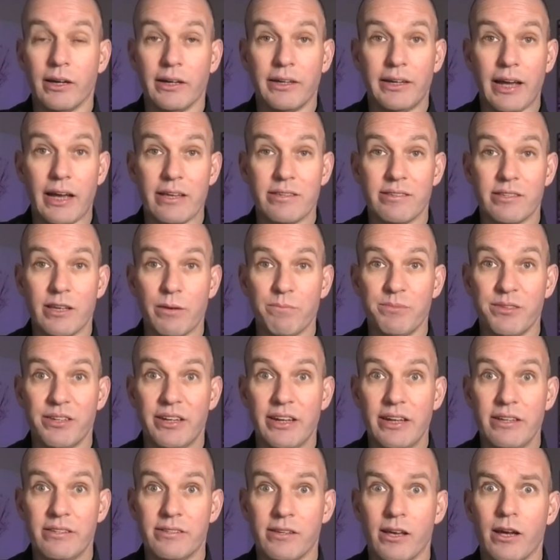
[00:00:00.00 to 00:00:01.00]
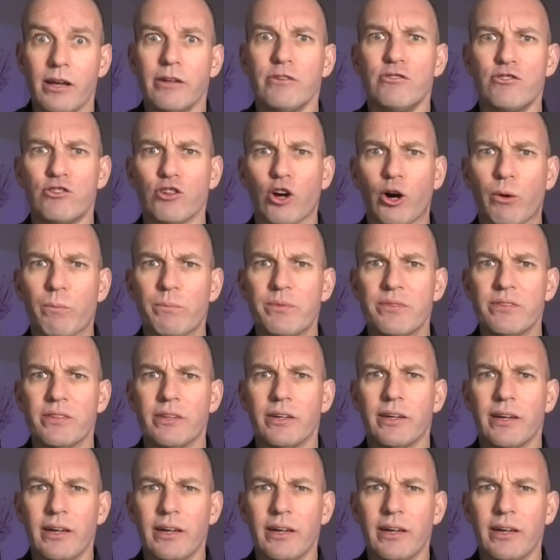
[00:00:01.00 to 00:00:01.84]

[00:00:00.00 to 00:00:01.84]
Gas subsidies, jobs.